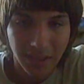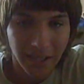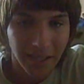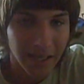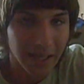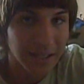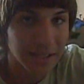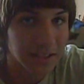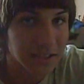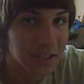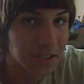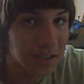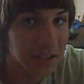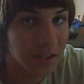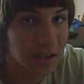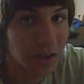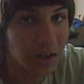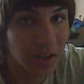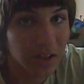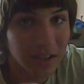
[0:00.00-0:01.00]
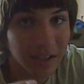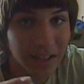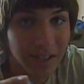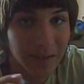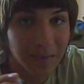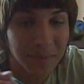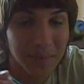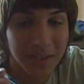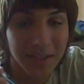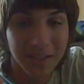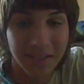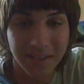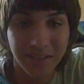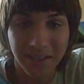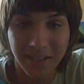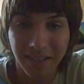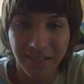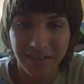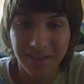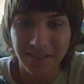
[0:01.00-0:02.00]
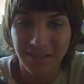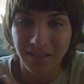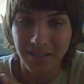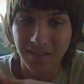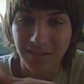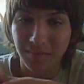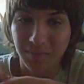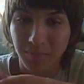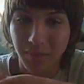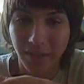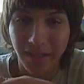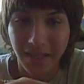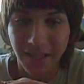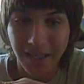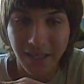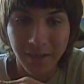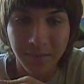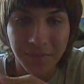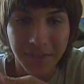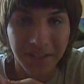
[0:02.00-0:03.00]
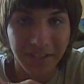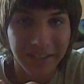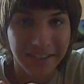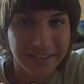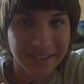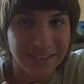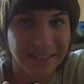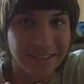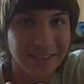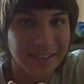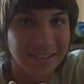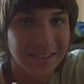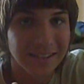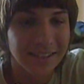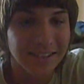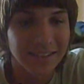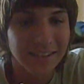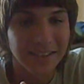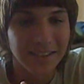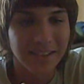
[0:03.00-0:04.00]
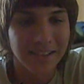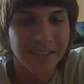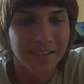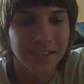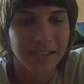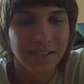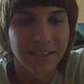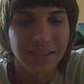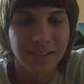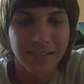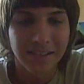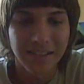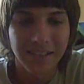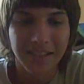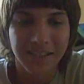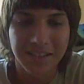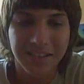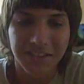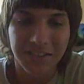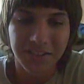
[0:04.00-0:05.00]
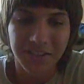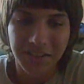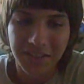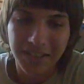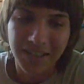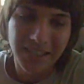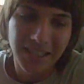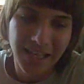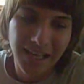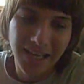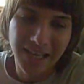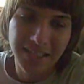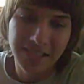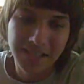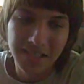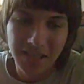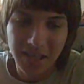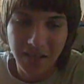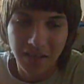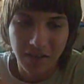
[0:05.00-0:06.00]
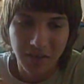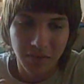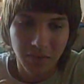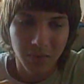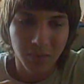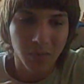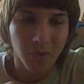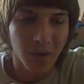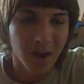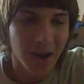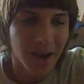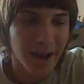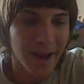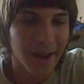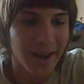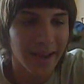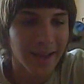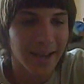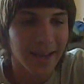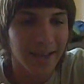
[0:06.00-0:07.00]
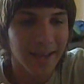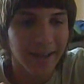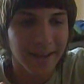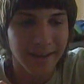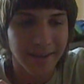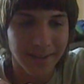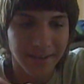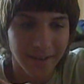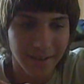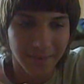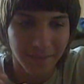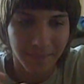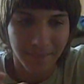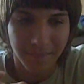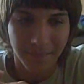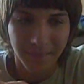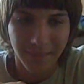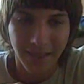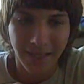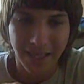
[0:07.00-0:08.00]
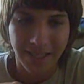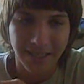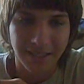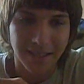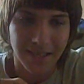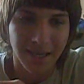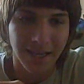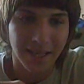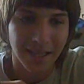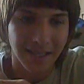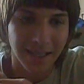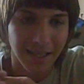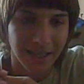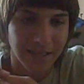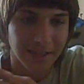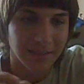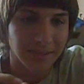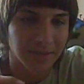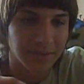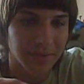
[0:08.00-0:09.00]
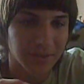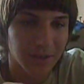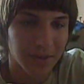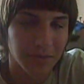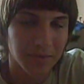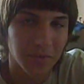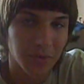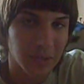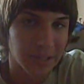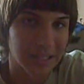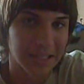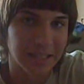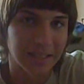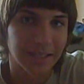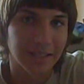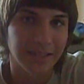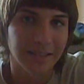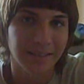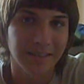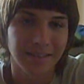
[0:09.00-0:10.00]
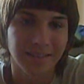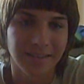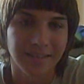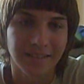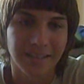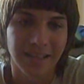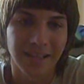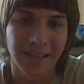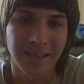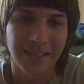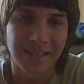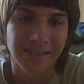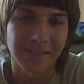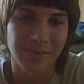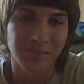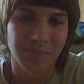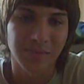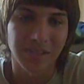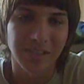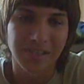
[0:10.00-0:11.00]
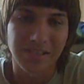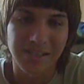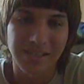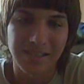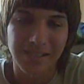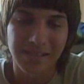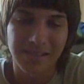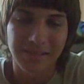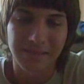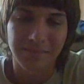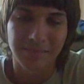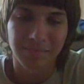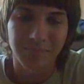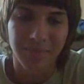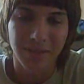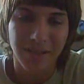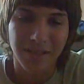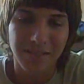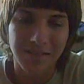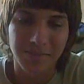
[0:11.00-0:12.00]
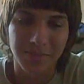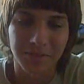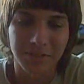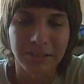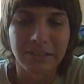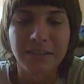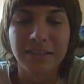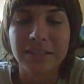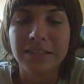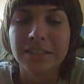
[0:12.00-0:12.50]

and to call an ambulance, and to bring an ambulance. They started asking why, and I kind of avoided it as much as possible.